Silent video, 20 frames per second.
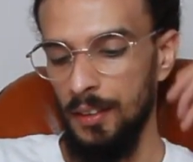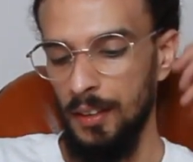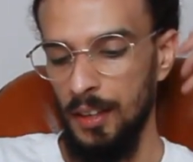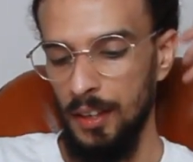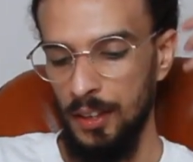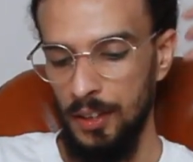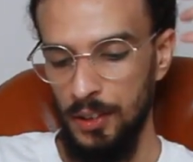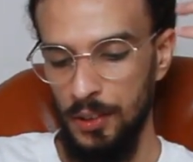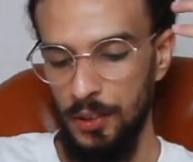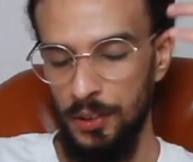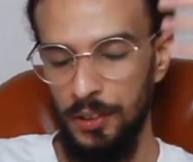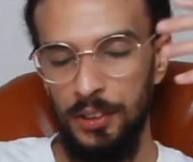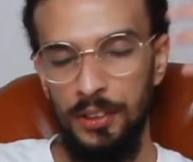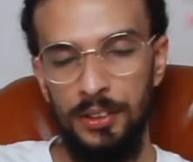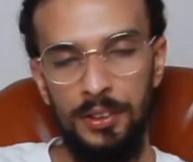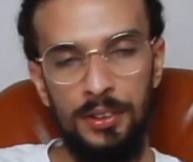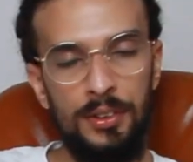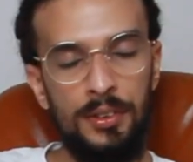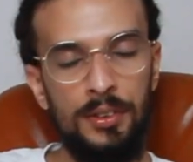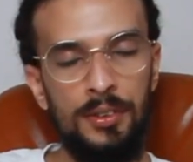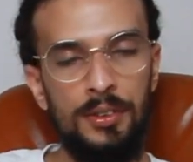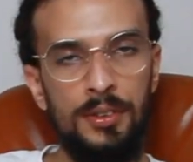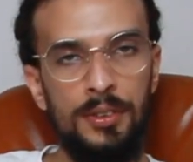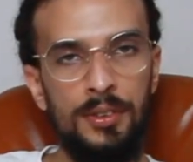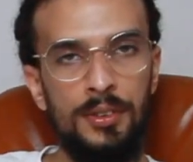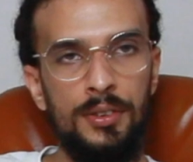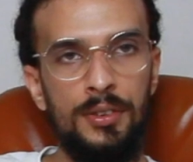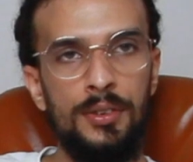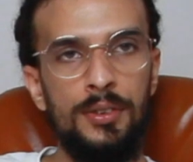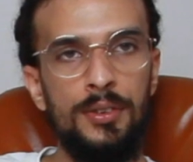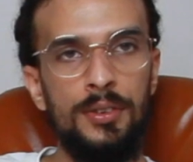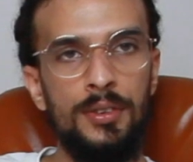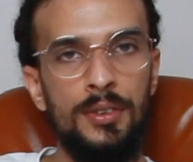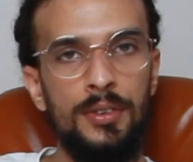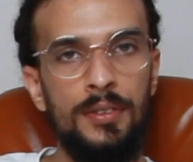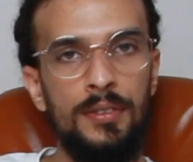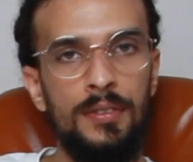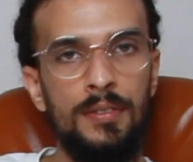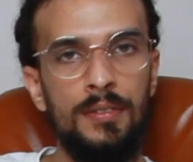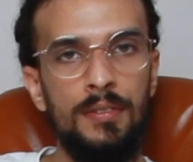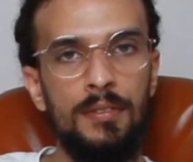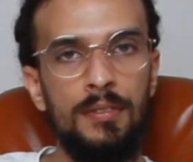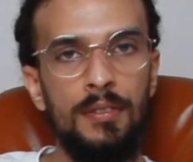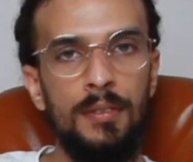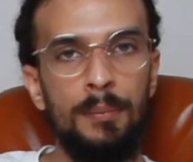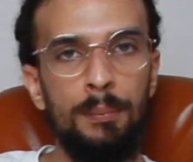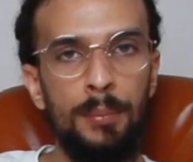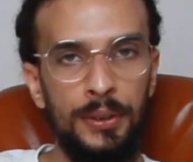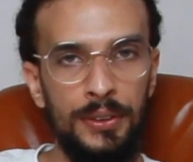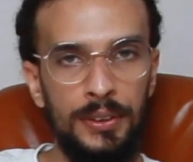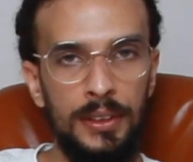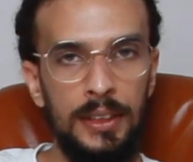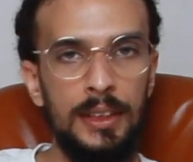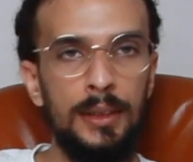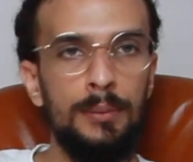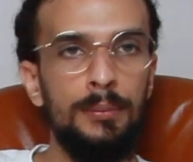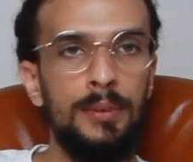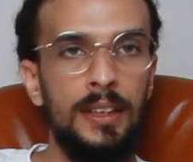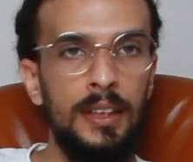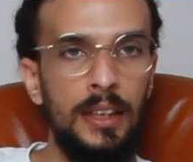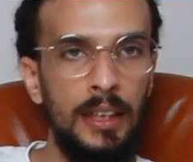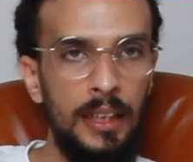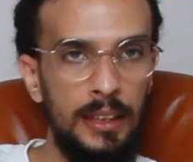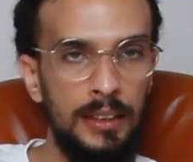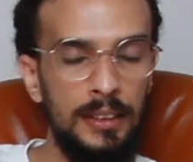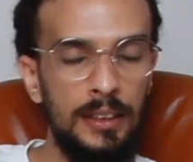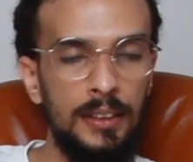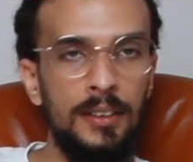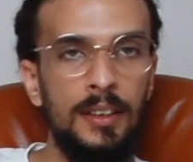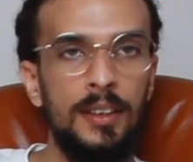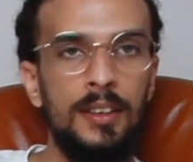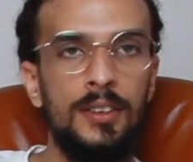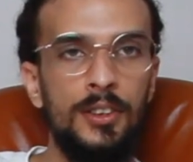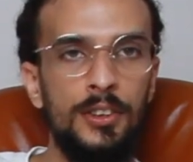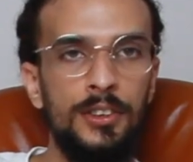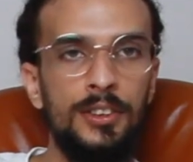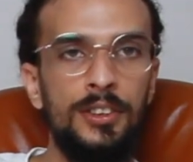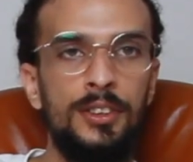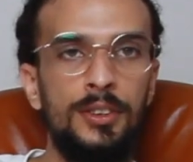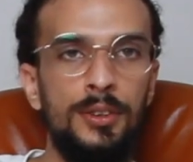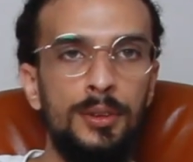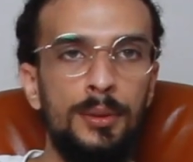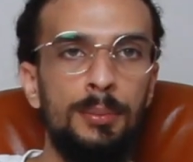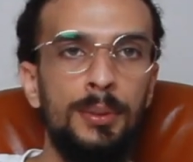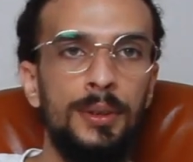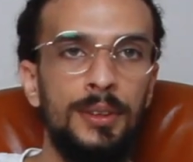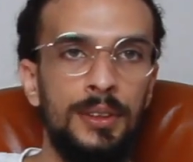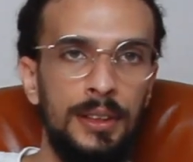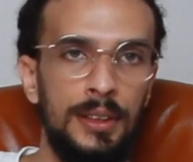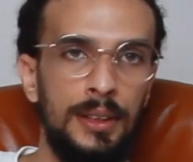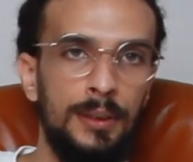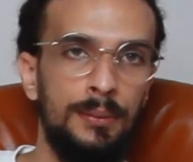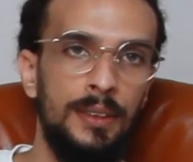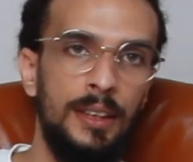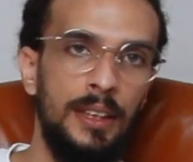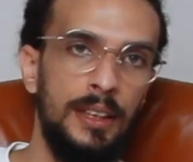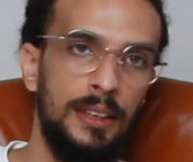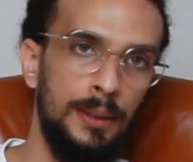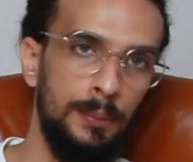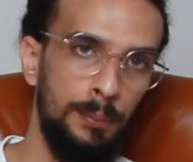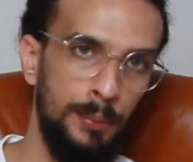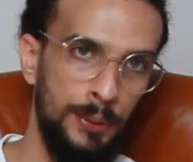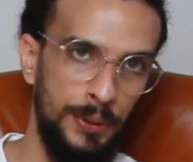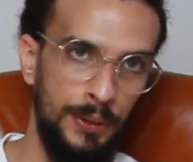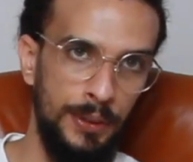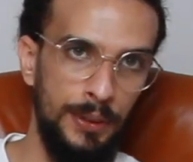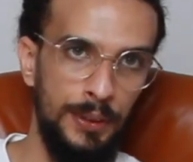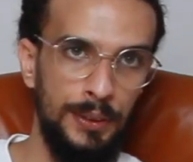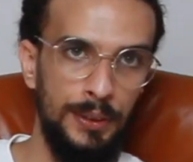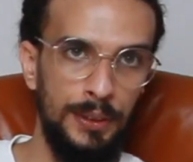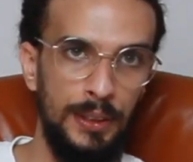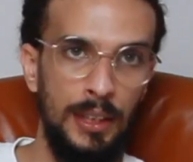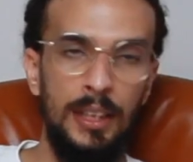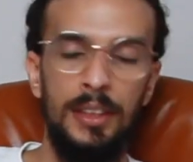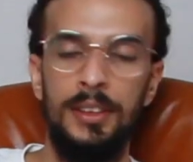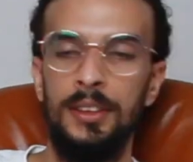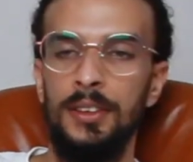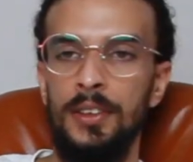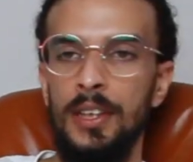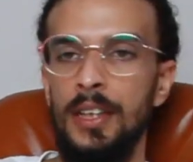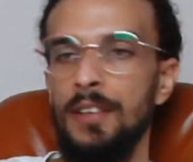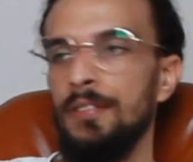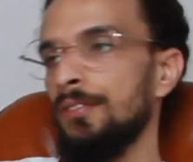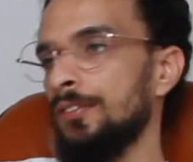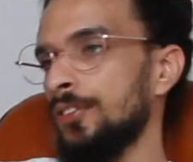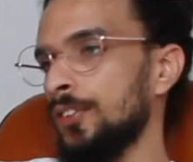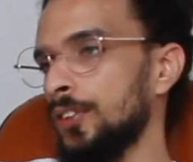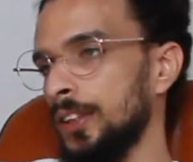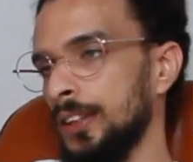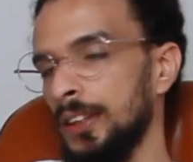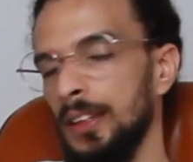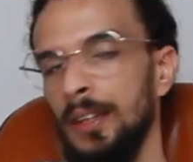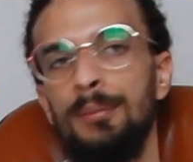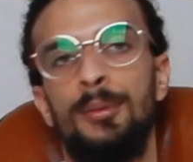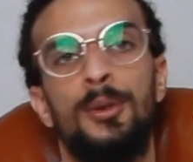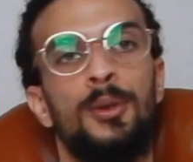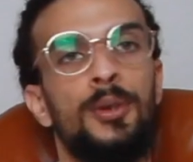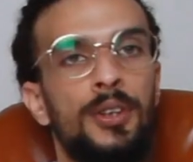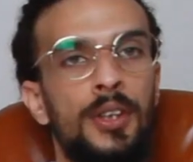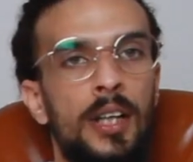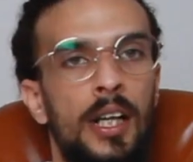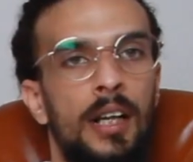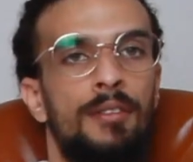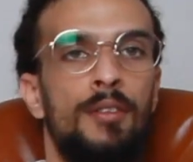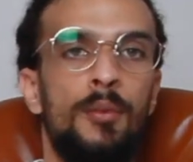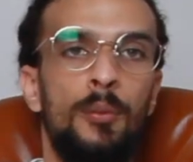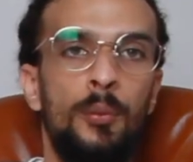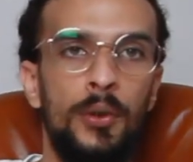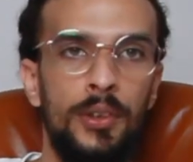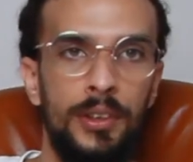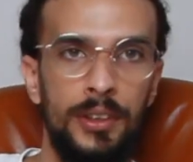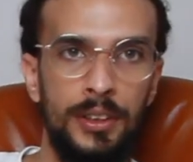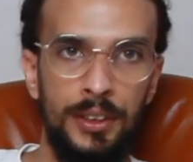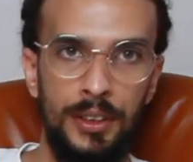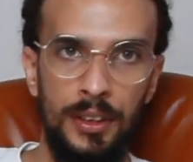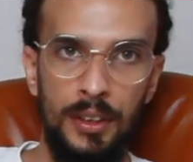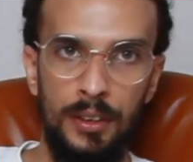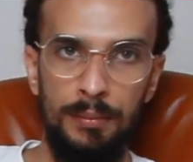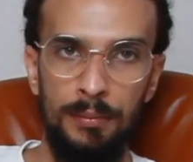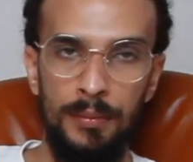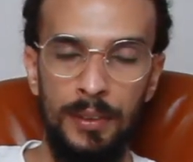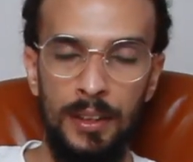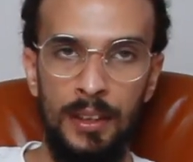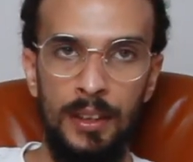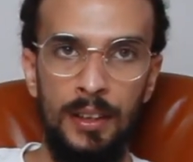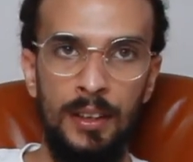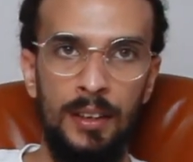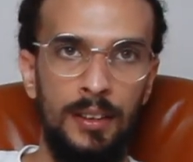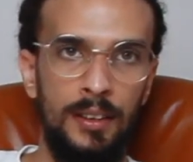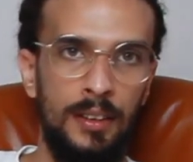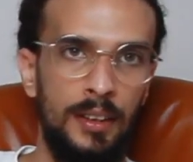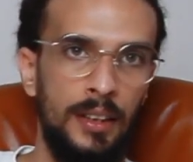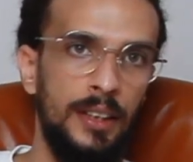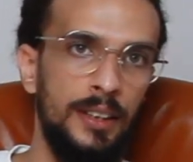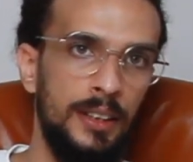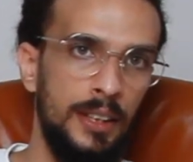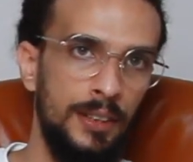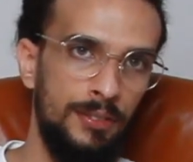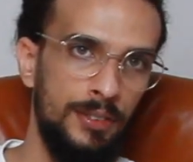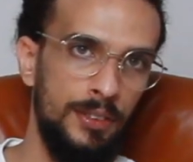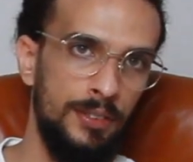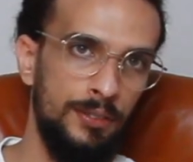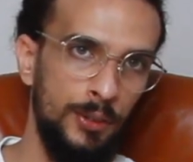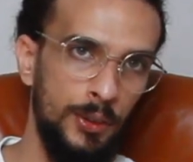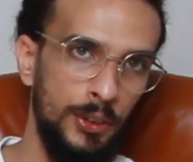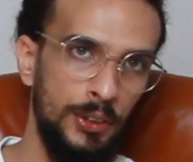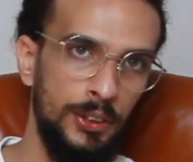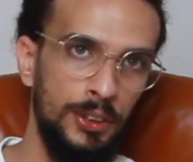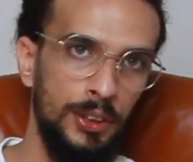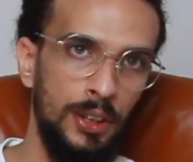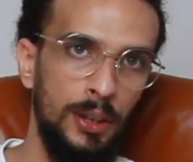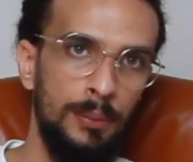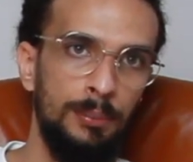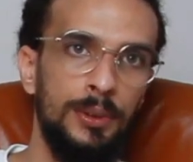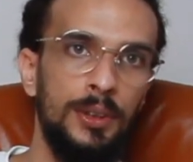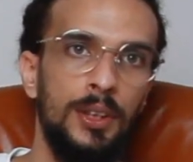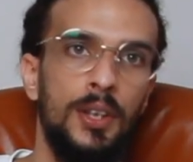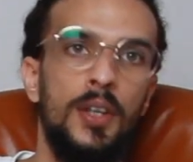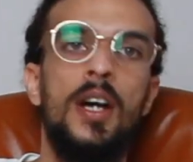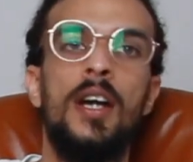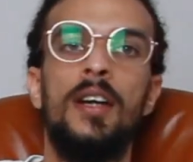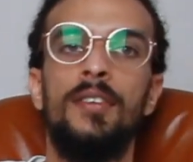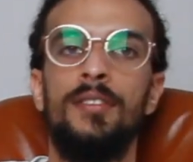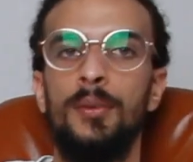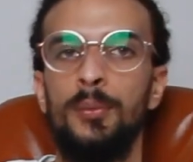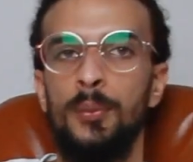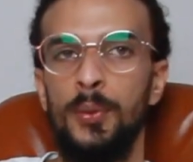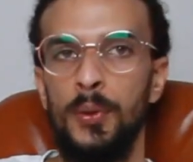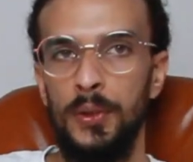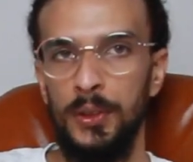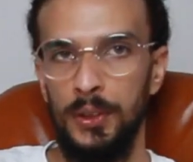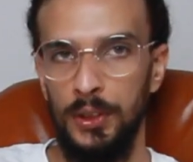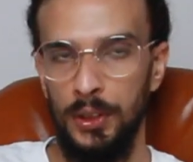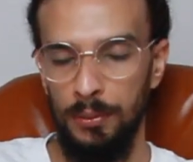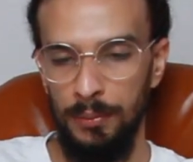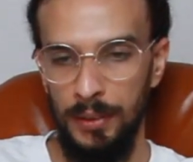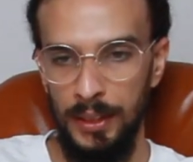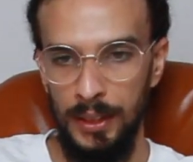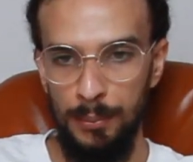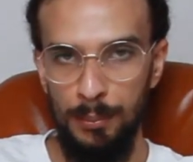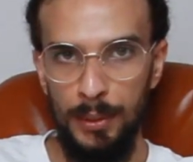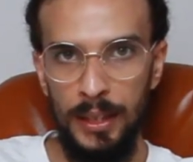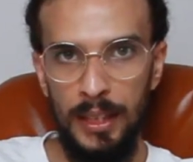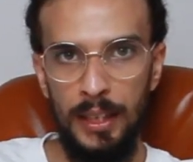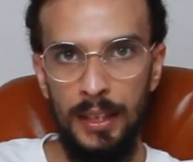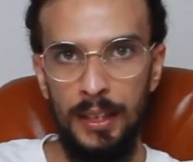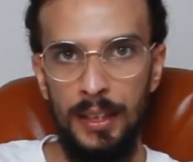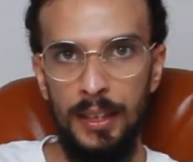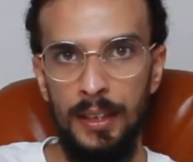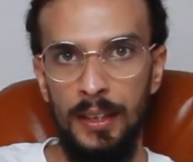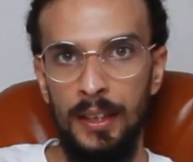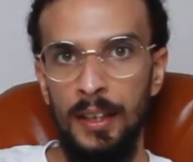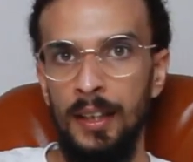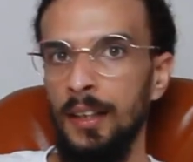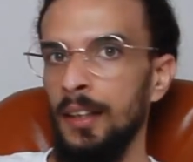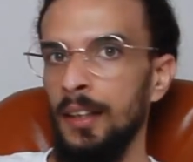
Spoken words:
according to participant needs and according to participant experience. So if, for example, you have a workshop, like a different workshop, so if the workshop in the beginning,